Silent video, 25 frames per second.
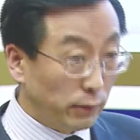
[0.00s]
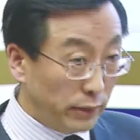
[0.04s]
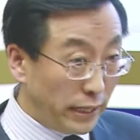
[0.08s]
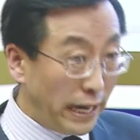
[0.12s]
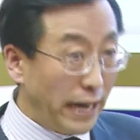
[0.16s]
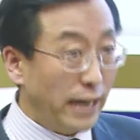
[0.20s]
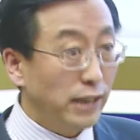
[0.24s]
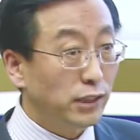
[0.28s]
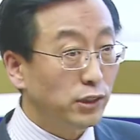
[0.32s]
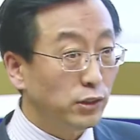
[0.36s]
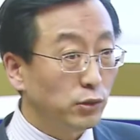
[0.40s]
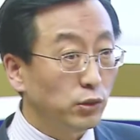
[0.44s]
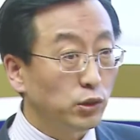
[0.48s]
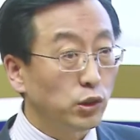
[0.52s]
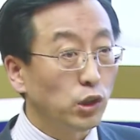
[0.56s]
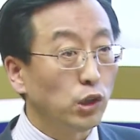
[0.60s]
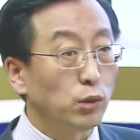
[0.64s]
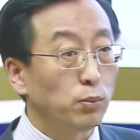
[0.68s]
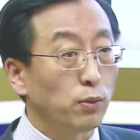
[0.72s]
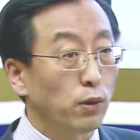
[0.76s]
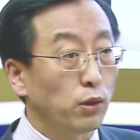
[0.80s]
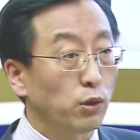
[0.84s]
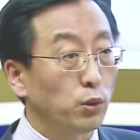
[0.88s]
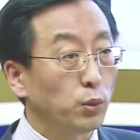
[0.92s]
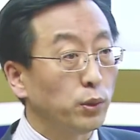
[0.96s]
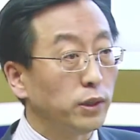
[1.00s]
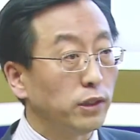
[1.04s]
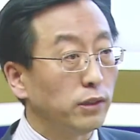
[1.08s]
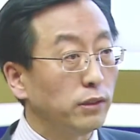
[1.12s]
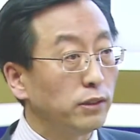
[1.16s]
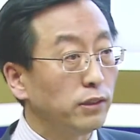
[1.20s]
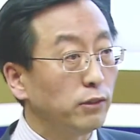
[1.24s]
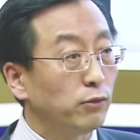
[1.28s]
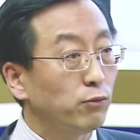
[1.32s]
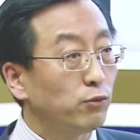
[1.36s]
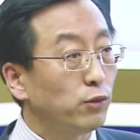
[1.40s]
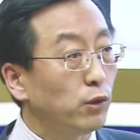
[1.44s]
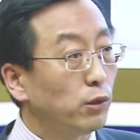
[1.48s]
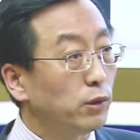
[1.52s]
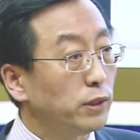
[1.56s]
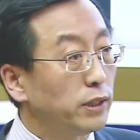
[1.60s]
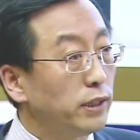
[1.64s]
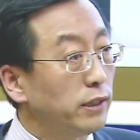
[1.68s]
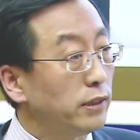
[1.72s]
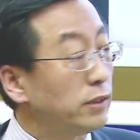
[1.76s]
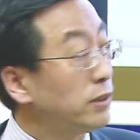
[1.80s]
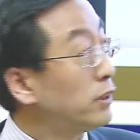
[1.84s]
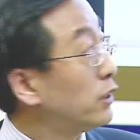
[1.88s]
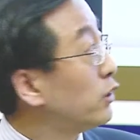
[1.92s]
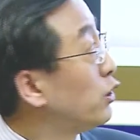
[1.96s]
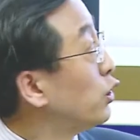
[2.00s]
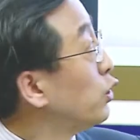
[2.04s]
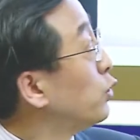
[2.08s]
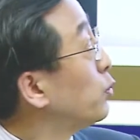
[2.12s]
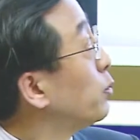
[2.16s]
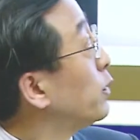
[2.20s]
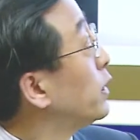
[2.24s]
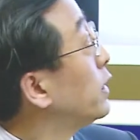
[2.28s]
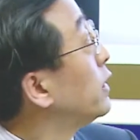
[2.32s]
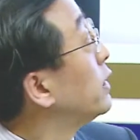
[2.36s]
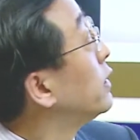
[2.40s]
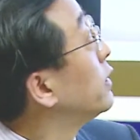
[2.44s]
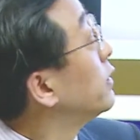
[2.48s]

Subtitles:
national top 3 in 4 years globally.